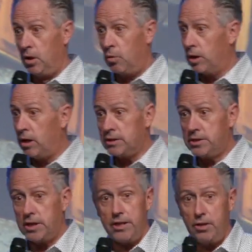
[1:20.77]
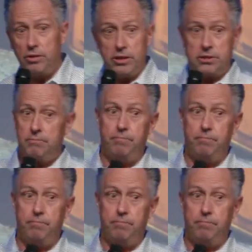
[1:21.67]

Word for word: where all of a sudden you just